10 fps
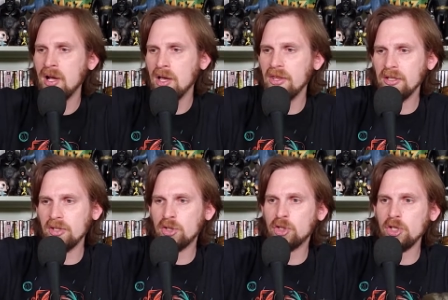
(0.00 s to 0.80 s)
this
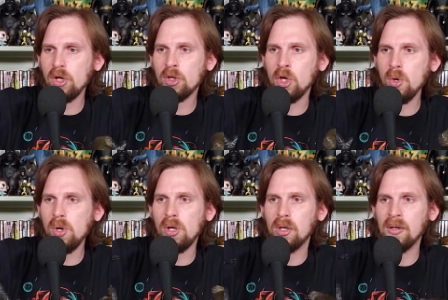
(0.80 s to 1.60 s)
is so
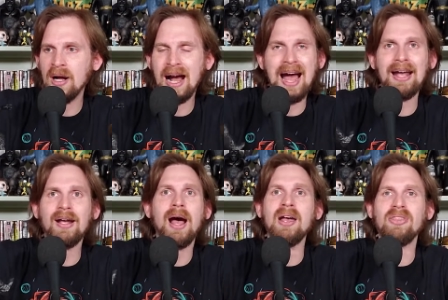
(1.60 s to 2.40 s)
cool. I,
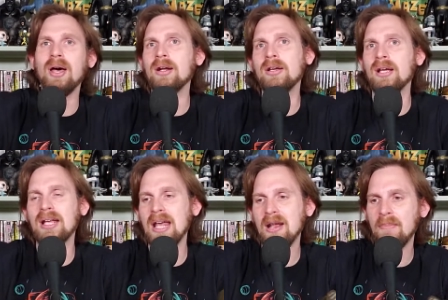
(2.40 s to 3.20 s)
I thought it couldn't
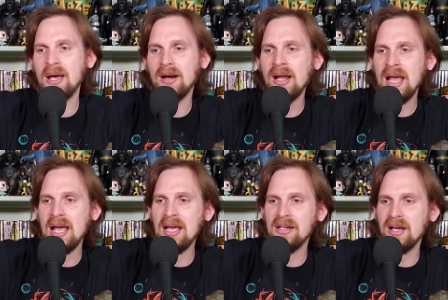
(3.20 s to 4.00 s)
get any better.
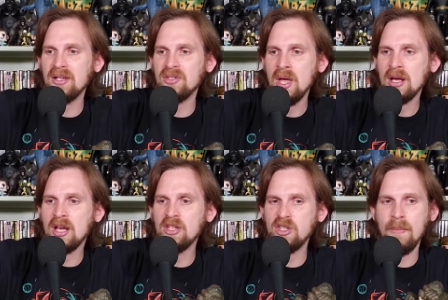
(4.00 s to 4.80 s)
It does,
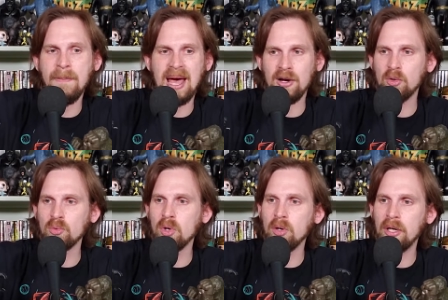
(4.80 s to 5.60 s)
cause they're battle
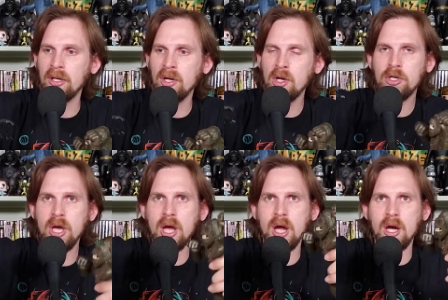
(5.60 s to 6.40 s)
roaring.
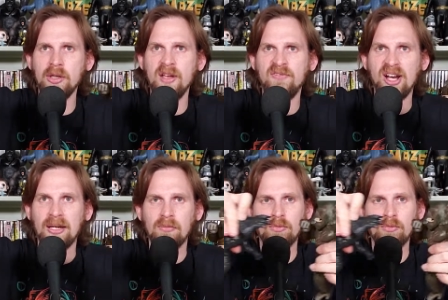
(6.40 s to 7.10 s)
Yeah, and they fight.